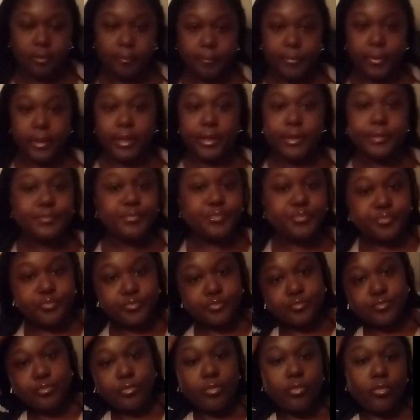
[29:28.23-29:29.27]
But
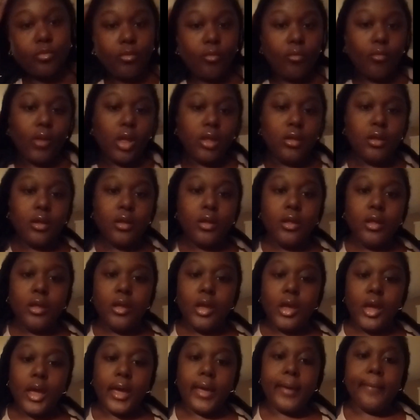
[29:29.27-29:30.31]

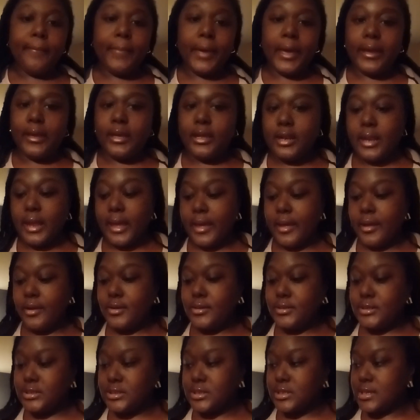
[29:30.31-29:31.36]
I'm back in the
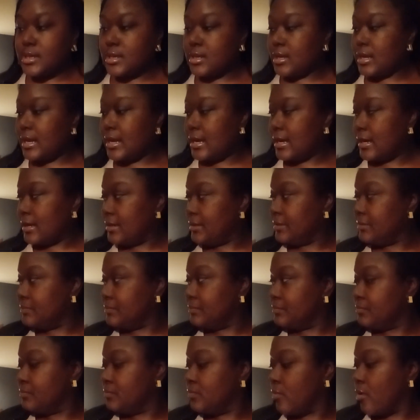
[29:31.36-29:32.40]
house.
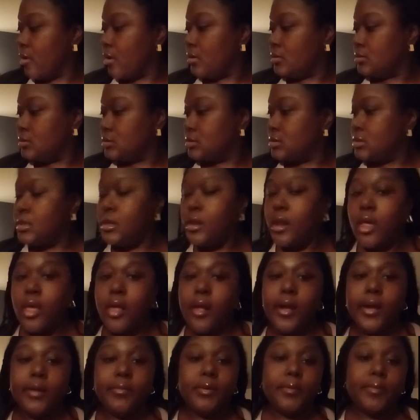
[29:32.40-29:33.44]
I'm
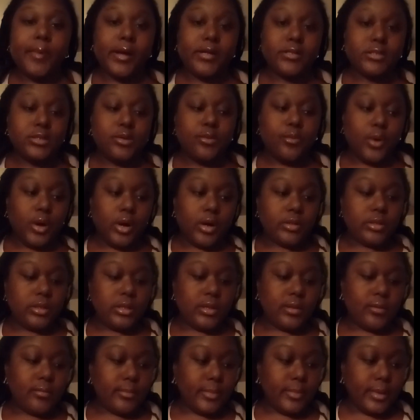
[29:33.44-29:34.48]
about to walk
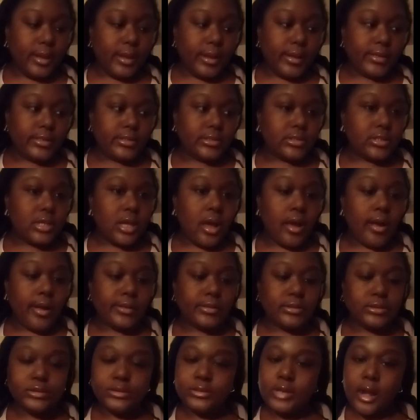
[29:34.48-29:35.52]
them because
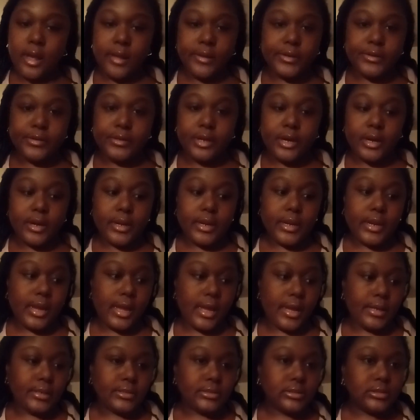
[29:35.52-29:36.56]
I know y'all hear
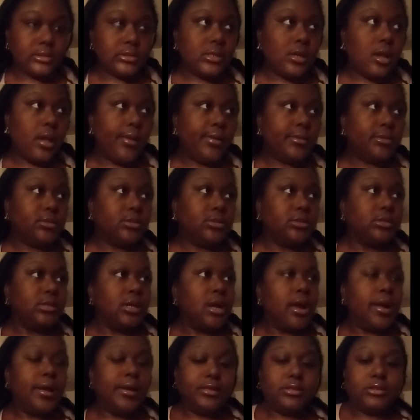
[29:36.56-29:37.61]
Ace.
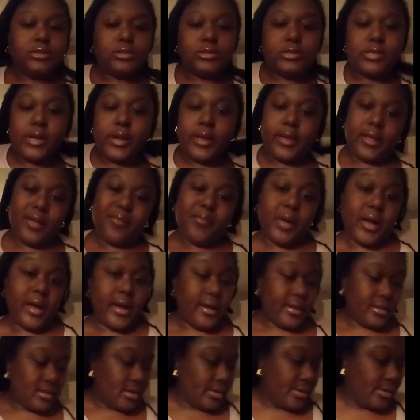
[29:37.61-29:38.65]
He's crying. I'm
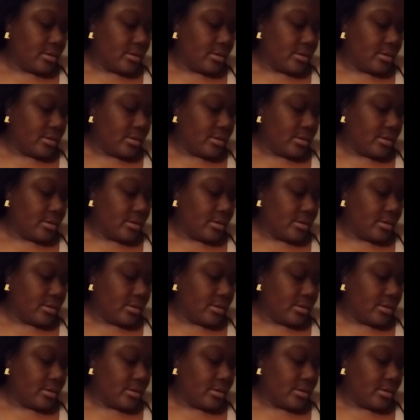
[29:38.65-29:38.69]
hot.